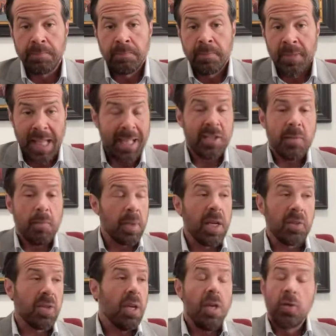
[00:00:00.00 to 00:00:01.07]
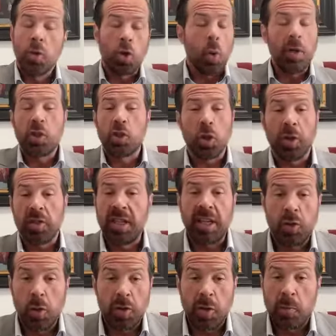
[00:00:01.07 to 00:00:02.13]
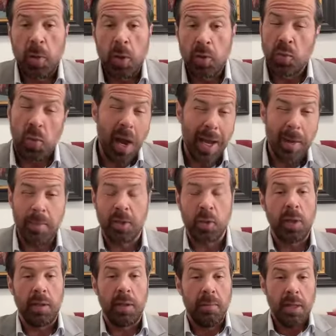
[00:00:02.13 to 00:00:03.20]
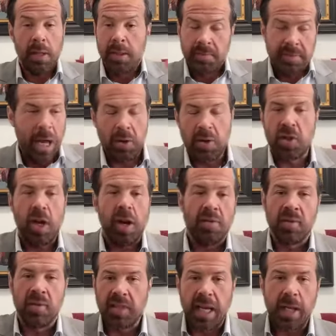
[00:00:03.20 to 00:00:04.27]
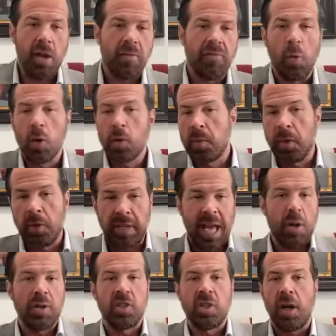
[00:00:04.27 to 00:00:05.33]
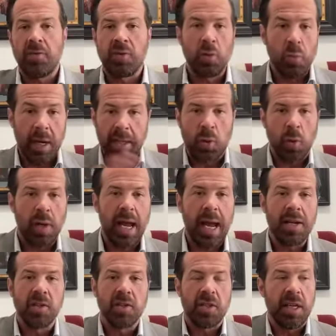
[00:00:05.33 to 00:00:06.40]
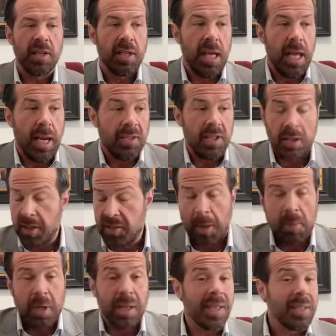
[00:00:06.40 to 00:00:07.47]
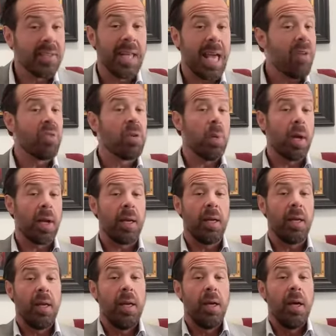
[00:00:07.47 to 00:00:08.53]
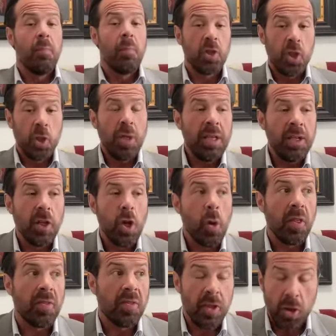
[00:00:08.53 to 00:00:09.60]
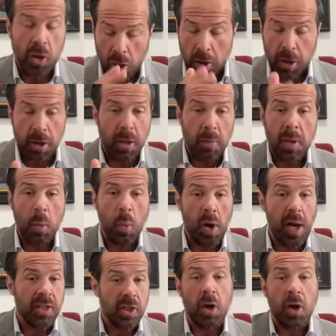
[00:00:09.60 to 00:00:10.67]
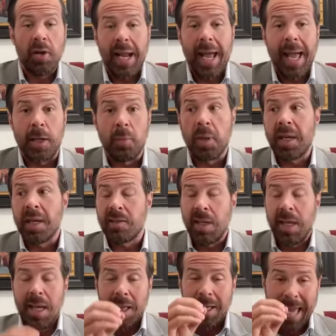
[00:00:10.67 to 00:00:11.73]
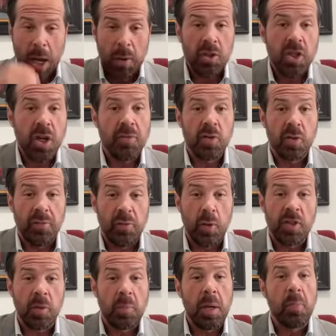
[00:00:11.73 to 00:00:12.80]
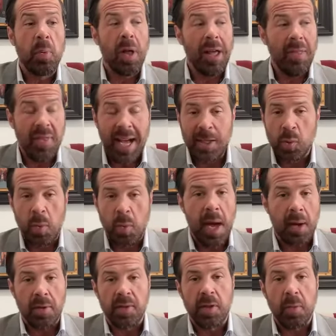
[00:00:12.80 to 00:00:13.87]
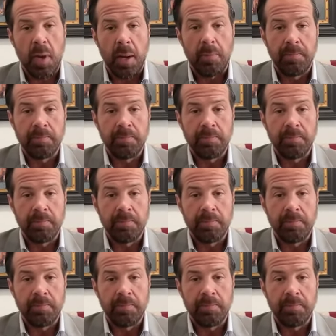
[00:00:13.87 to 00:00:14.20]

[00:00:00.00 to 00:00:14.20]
That's because there's always jurisdictional disputes, right, between county sheriffs and state law enforcement, the county sheriffs and regulatory agencies. And I said, listen, I'm going to listen to everybody, but you need to know that you're going to be where I start and end, because county sheriffs are the voice of the people, and that's what matters to me.